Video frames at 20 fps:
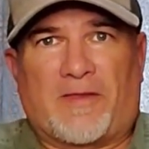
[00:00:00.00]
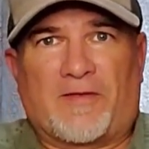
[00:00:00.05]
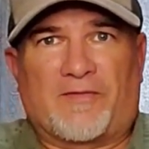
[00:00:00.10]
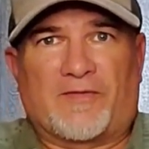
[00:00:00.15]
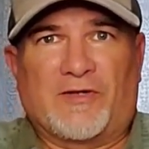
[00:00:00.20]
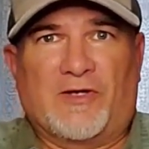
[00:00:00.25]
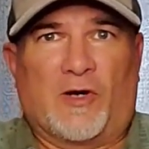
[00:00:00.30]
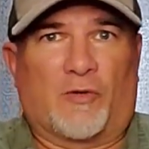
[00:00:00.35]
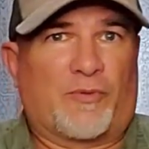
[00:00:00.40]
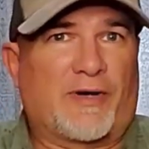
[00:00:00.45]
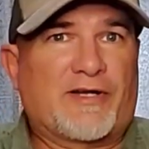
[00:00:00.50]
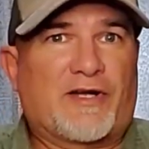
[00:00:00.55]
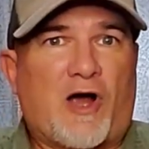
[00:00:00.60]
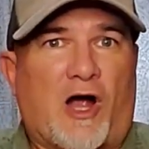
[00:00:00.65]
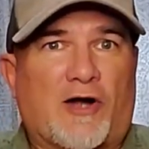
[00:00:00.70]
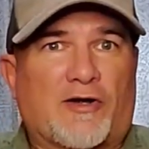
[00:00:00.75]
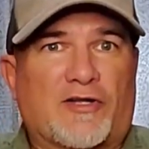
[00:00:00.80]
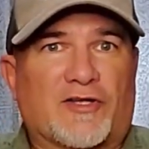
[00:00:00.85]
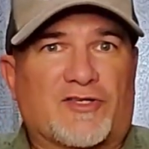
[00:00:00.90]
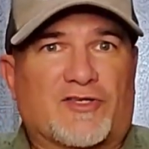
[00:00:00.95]

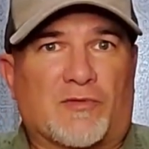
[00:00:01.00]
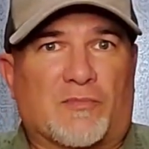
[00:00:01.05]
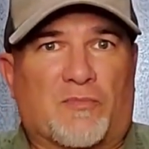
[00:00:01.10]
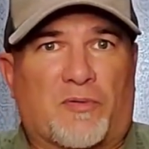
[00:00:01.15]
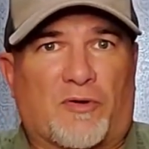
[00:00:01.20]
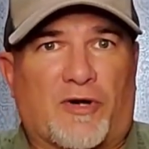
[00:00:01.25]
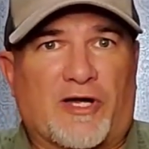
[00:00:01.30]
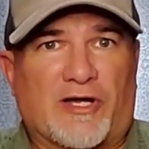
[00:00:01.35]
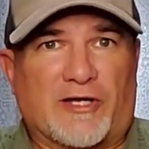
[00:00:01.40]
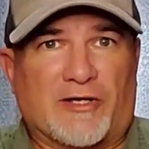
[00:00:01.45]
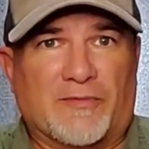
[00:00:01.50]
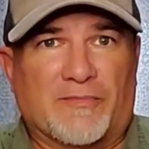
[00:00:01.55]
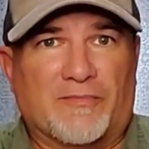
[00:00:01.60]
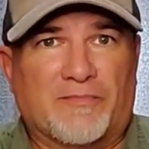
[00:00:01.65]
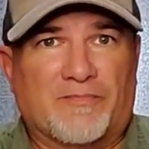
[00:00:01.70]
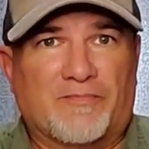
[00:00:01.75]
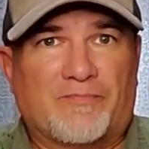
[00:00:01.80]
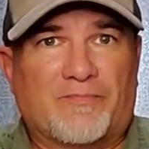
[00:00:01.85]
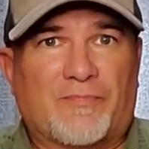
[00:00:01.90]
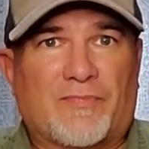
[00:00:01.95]
Regardless of breed.
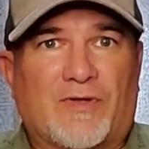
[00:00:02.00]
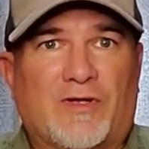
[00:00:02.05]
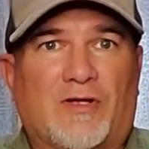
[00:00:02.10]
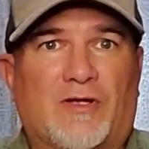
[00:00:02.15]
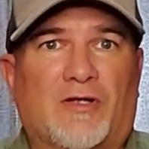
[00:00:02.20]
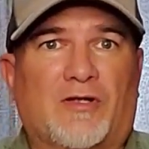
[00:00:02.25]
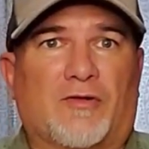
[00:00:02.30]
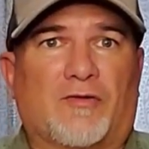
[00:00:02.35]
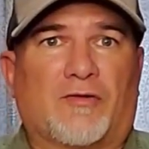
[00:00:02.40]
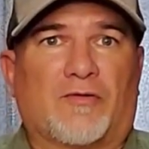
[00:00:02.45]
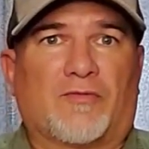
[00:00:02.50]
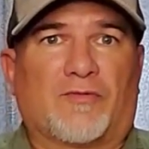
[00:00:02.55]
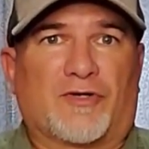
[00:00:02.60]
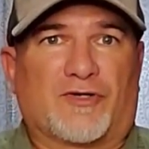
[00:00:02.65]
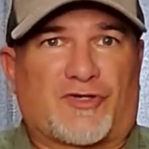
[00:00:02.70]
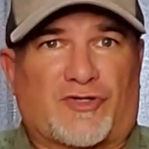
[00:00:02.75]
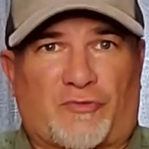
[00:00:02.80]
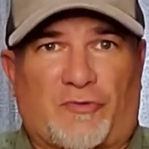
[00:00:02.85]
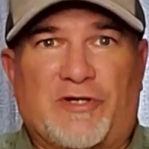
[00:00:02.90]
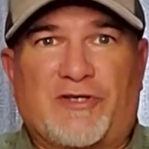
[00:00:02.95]

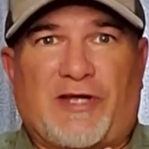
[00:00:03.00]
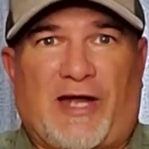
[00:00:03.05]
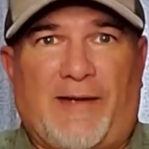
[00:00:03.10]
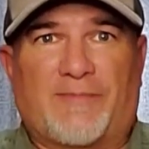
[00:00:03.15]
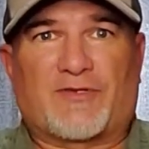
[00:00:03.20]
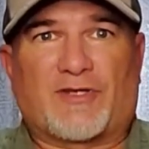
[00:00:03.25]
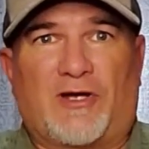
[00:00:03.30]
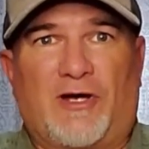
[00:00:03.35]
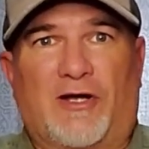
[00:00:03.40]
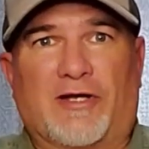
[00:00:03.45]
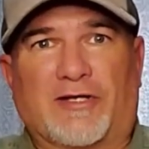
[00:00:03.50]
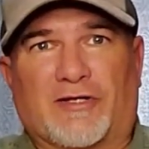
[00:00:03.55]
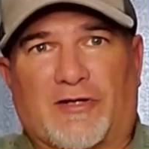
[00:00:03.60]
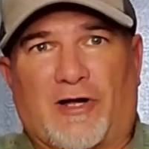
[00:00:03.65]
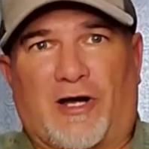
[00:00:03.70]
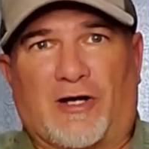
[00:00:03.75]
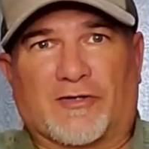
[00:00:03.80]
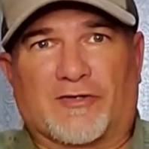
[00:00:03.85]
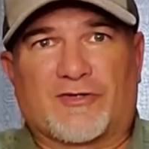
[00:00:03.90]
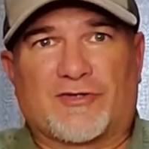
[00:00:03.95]
There's 3 types of hunting
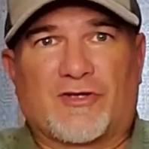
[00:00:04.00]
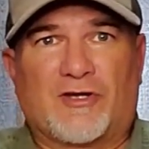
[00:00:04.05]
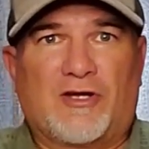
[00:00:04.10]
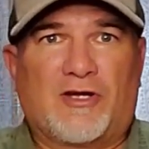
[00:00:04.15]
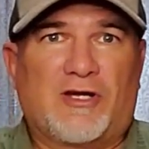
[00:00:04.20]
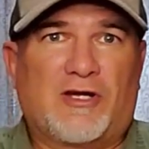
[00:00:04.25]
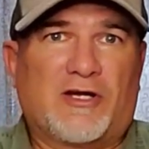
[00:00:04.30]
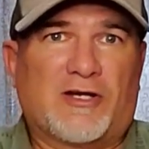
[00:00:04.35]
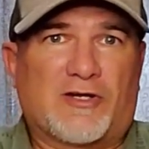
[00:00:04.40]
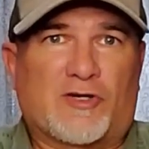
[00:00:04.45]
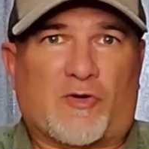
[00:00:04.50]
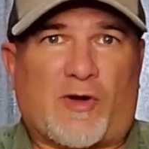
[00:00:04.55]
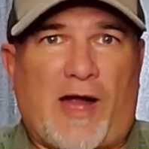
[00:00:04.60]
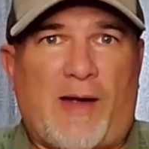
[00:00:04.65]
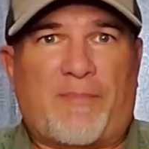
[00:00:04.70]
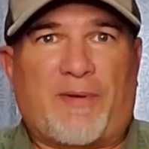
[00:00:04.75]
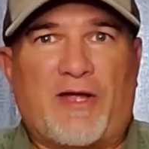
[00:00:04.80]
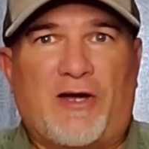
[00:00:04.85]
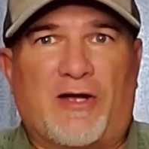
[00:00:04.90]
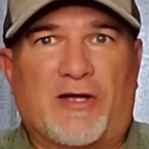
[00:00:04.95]
dogs.
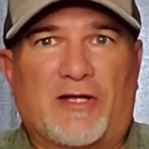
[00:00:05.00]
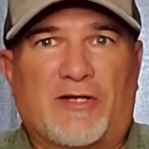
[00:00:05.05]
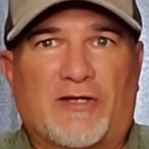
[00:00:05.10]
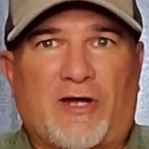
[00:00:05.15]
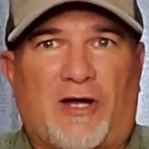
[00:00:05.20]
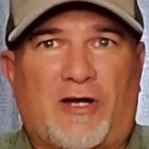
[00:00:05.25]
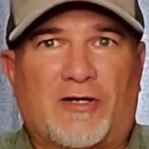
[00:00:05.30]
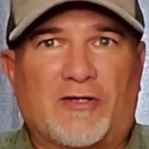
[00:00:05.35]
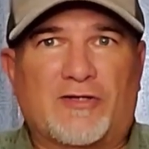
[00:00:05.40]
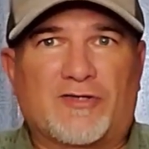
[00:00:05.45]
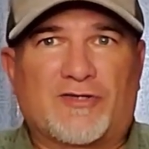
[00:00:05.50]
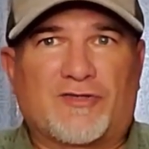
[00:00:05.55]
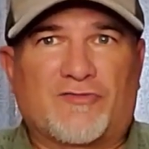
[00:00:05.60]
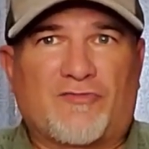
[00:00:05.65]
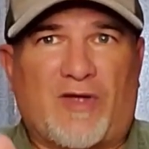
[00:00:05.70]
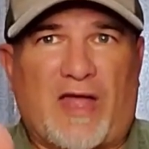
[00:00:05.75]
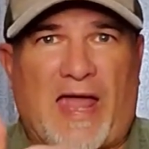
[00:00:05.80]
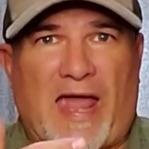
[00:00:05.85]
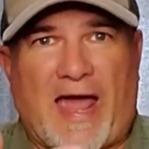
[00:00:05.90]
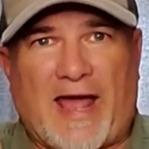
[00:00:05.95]
Crappy hunting dogs,
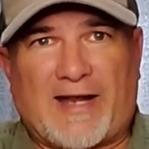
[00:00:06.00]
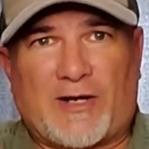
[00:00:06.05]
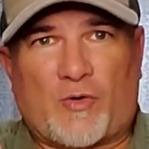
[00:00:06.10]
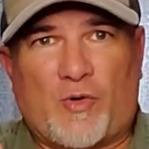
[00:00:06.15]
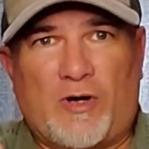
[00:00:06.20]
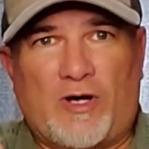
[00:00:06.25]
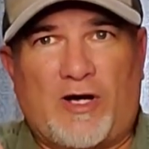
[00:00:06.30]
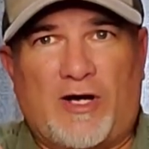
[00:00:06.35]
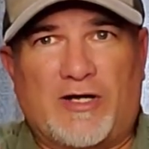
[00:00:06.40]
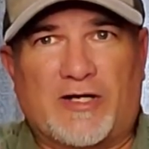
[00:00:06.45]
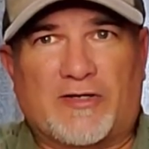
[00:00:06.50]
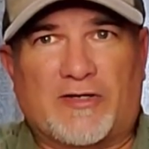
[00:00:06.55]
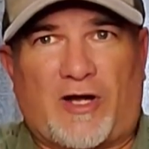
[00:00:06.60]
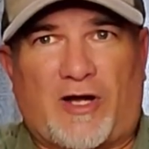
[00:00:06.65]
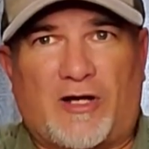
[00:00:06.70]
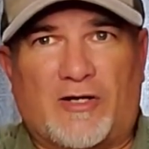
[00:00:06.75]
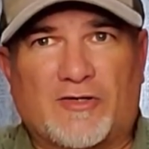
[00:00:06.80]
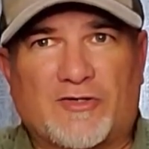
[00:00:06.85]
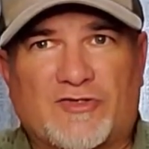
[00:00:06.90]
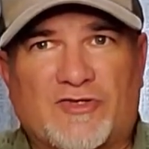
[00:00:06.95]
adequate hunting
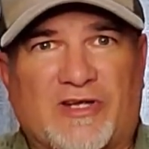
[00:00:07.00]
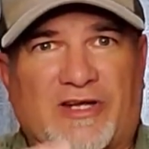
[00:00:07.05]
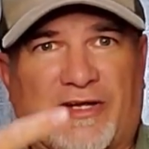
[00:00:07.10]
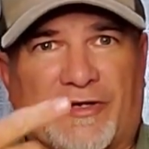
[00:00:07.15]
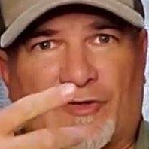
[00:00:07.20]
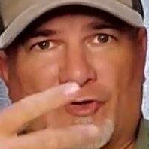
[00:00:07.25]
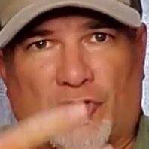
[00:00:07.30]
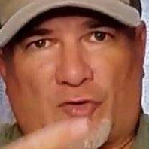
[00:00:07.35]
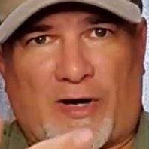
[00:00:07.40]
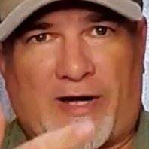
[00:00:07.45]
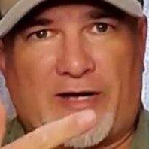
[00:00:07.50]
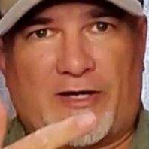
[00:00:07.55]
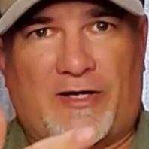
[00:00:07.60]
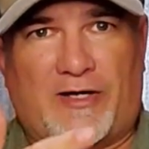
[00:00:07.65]
dogs, and great